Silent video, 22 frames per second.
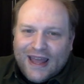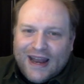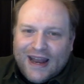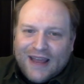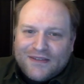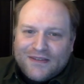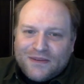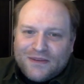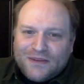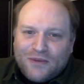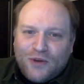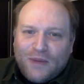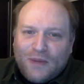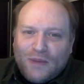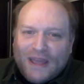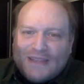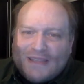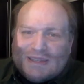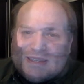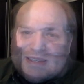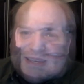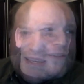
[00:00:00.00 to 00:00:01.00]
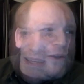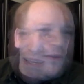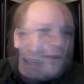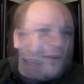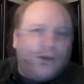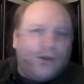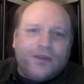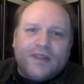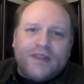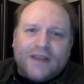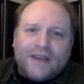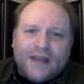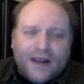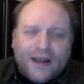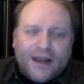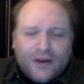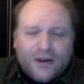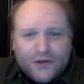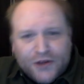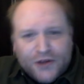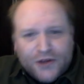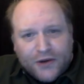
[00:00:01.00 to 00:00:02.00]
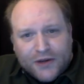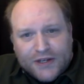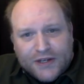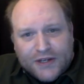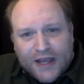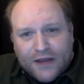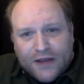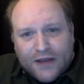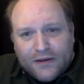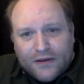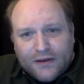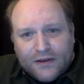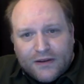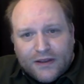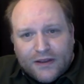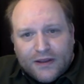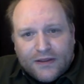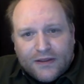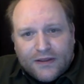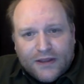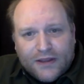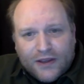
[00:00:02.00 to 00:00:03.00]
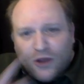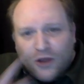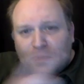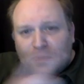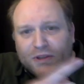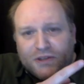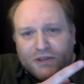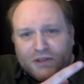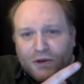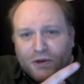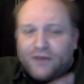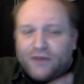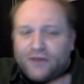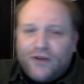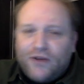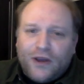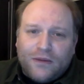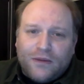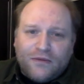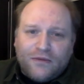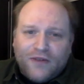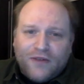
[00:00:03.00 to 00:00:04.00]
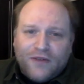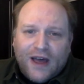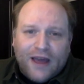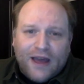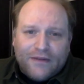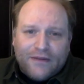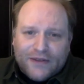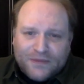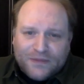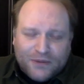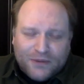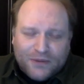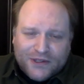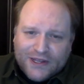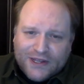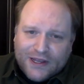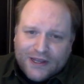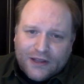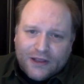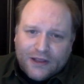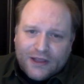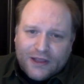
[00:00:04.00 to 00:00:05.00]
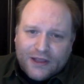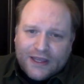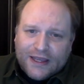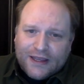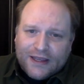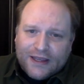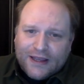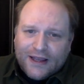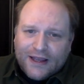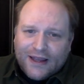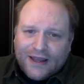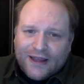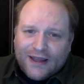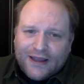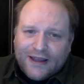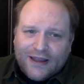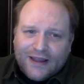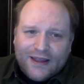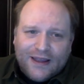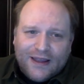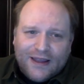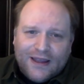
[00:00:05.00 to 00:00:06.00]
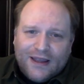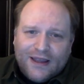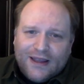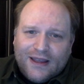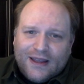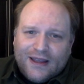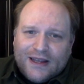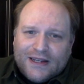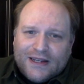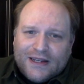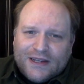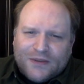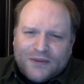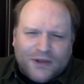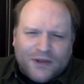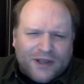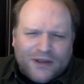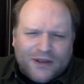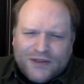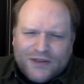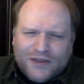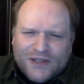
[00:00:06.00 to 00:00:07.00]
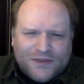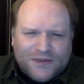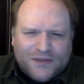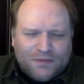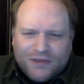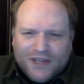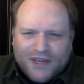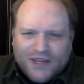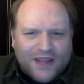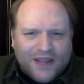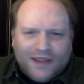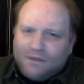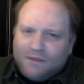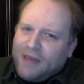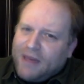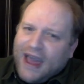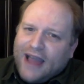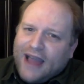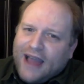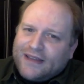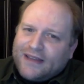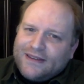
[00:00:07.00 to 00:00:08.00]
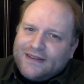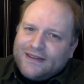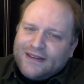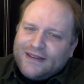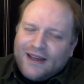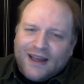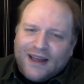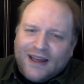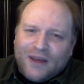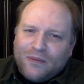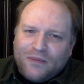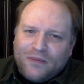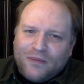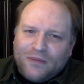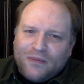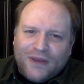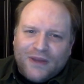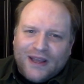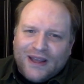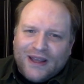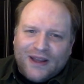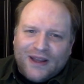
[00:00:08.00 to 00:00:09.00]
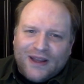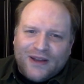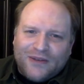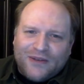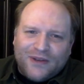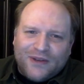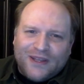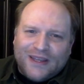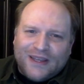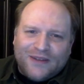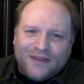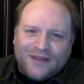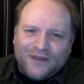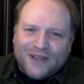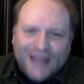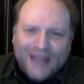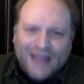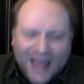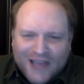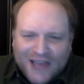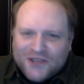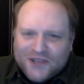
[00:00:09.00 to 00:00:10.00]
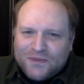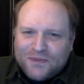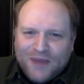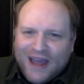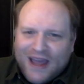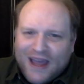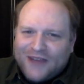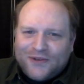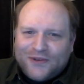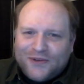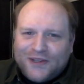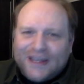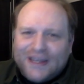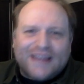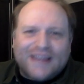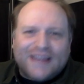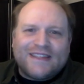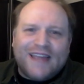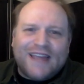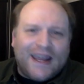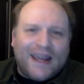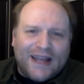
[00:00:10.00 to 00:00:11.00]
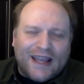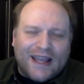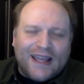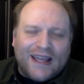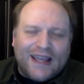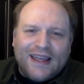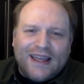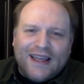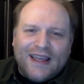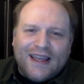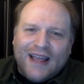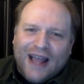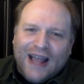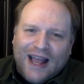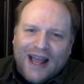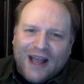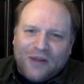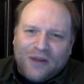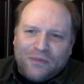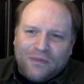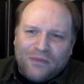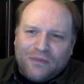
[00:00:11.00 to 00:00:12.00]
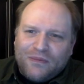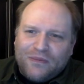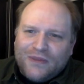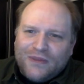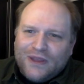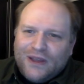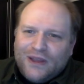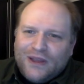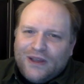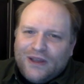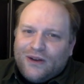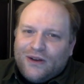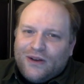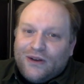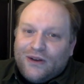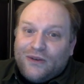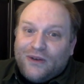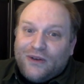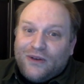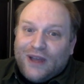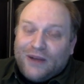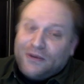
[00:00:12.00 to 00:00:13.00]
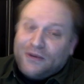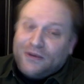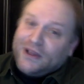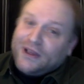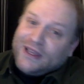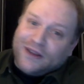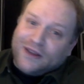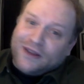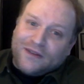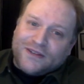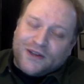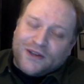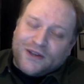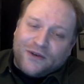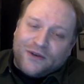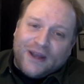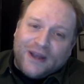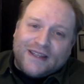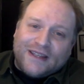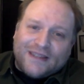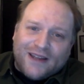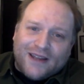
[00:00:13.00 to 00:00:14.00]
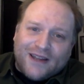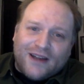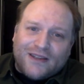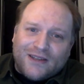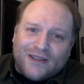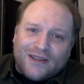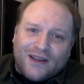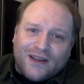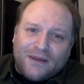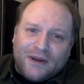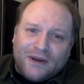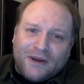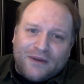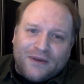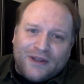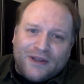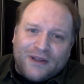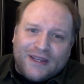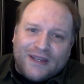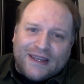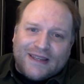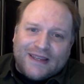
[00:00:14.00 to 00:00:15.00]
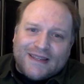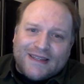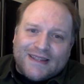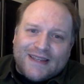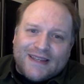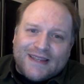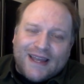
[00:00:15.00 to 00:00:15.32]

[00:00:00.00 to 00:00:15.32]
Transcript: some romance. Only the Dead No Joker Town, the Yeoman story in Volume 5 is particularly just particularly packed, really action packed, really exciting, and really gives a great start to. I mean, it really is.